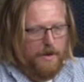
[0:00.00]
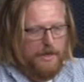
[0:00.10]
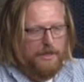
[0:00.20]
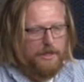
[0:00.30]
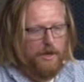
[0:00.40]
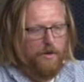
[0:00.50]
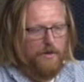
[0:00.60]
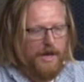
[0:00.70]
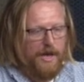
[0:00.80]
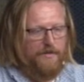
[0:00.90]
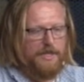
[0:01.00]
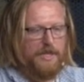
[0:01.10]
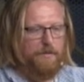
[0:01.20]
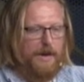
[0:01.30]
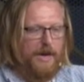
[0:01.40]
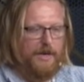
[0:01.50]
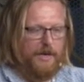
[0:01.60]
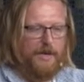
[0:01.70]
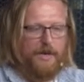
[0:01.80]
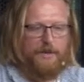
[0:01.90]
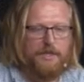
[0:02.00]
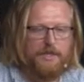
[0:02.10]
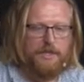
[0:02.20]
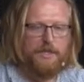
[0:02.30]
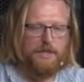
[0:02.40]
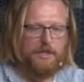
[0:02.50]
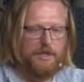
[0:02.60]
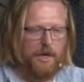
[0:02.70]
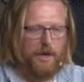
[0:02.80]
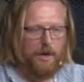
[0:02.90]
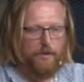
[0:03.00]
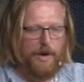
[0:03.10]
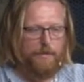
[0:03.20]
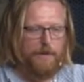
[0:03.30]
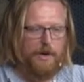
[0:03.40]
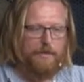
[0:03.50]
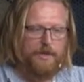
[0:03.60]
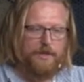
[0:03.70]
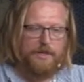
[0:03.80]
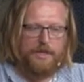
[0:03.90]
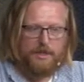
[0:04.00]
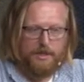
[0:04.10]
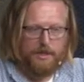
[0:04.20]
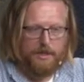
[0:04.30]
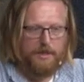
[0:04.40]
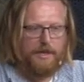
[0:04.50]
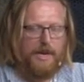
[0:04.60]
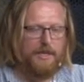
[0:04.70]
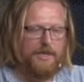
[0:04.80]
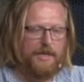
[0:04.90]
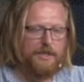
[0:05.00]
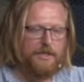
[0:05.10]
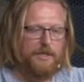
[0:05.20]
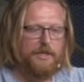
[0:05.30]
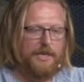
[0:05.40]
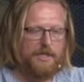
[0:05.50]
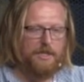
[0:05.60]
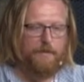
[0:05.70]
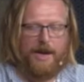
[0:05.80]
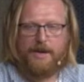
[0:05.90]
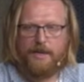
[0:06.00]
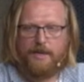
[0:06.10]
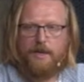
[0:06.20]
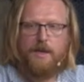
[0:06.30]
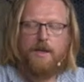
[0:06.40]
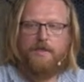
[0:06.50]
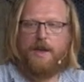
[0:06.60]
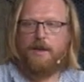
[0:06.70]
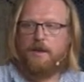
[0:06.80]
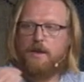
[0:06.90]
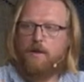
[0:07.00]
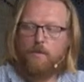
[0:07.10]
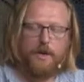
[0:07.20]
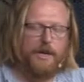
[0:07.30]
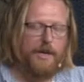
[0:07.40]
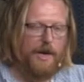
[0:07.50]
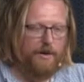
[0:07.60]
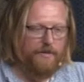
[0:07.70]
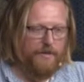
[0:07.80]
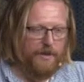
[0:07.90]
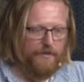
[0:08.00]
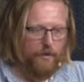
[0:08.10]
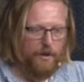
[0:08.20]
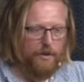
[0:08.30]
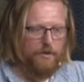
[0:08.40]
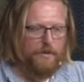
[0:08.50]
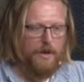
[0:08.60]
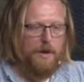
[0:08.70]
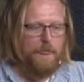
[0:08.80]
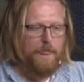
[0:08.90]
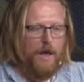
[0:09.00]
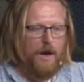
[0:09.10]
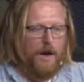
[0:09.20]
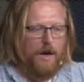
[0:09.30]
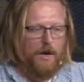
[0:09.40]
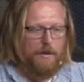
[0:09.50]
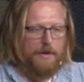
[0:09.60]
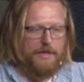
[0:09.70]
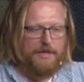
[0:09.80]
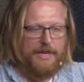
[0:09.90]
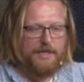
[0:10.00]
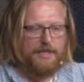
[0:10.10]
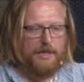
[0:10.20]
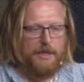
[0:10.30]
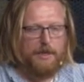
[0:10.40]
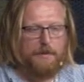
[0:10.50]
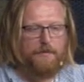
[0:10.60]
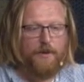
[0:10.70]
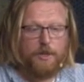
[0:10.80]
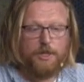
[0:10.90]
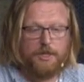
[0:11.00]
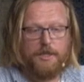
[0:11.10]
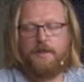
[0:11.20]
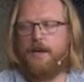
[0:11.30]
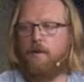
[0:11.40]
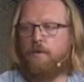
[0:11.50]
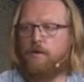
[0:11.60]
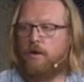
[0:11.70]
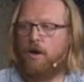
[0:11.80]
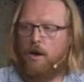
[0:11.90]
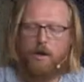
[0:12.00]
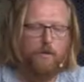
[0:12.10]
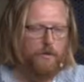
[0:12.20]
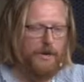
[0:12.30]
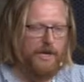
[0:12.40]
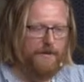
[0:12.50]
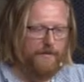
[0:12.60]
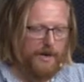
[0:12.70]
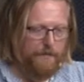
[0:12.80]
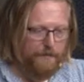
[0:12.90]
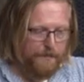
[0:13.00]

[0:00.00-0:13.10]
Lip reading: So in the AV send packet, again, this is a wrapper I built that takes the context. It takes the packet that we're getting out of the for loop, and it takes a function that we will call when we get a frame.